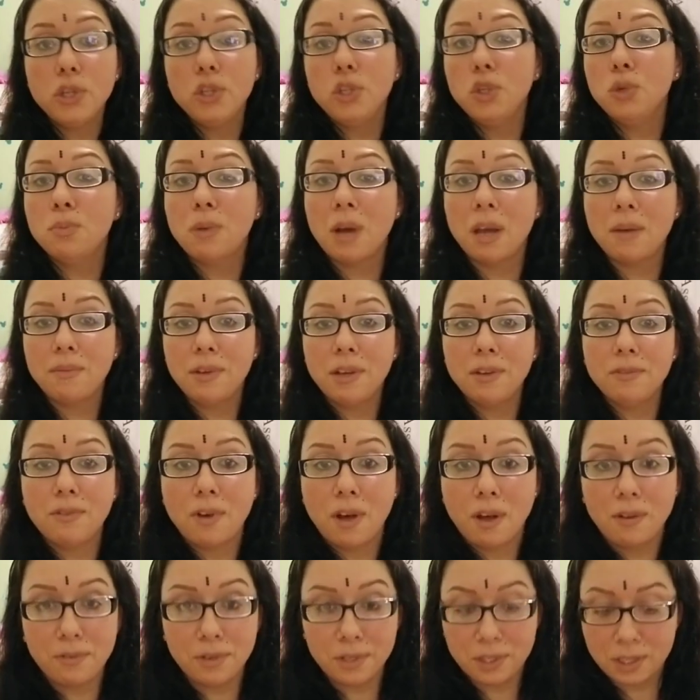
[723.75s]
You might be
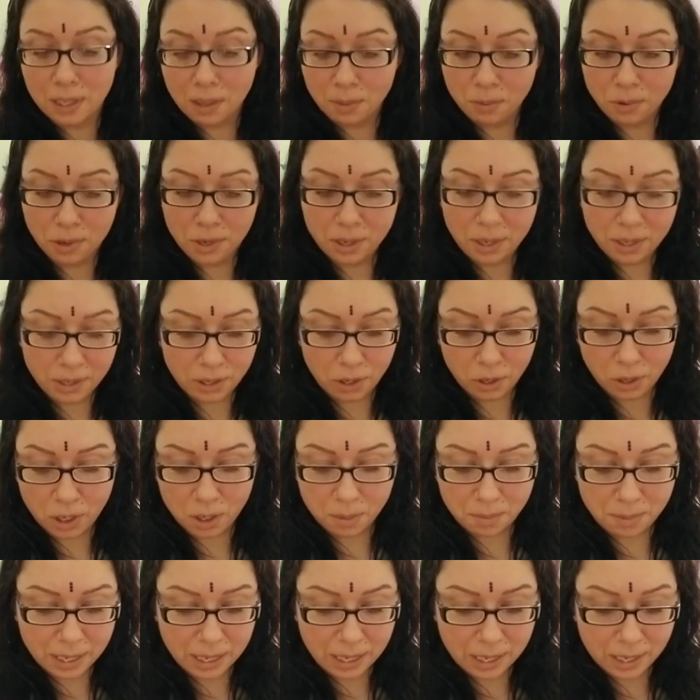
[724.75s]
involved with someone. There could
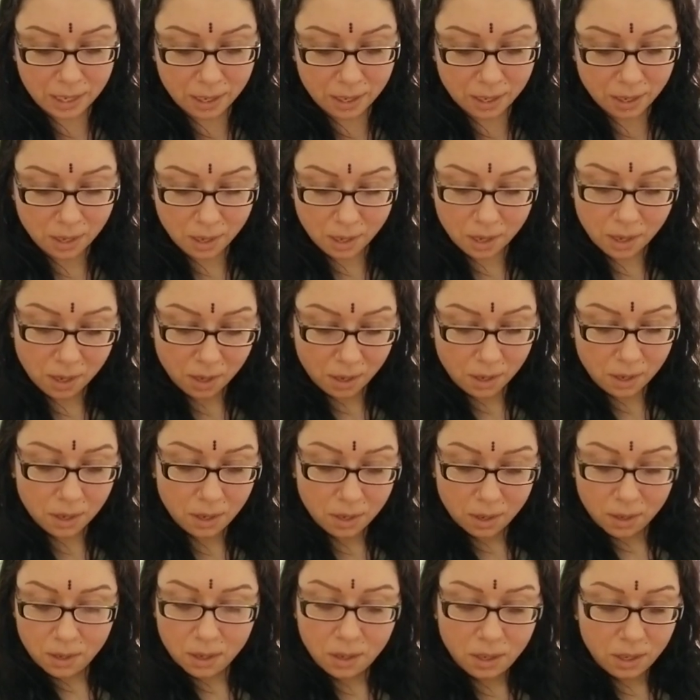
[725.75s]
be,
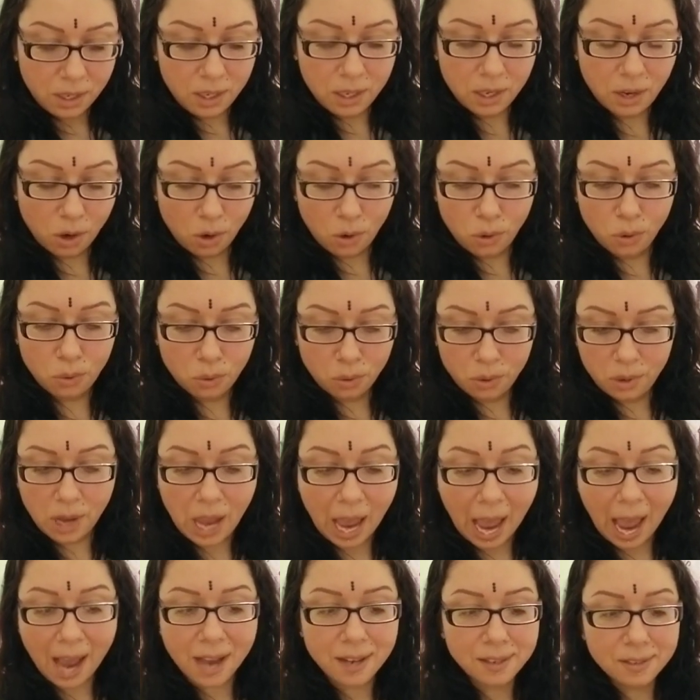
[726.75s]
you know,
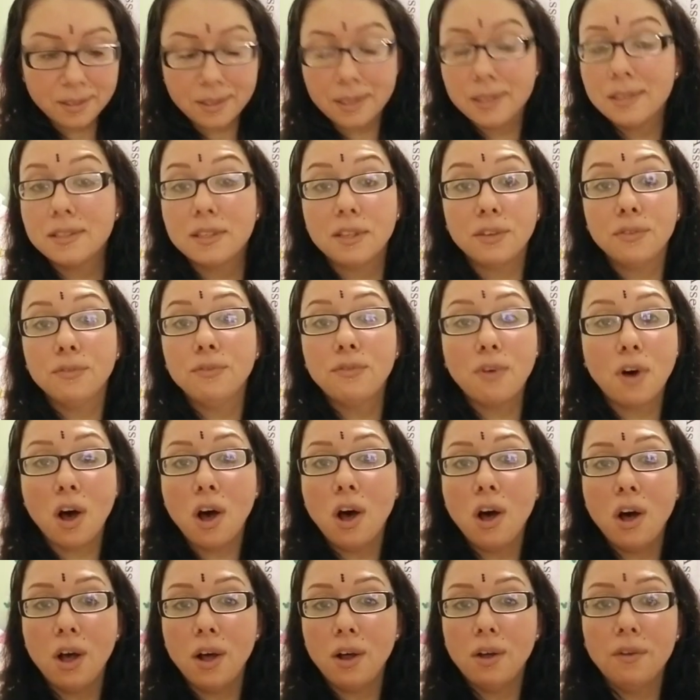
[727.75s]
exes
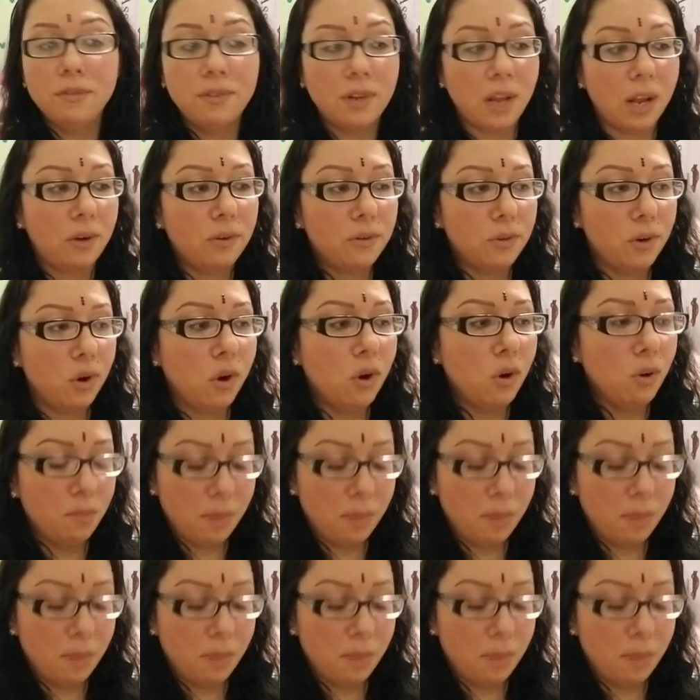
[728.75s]
involved. I don't know.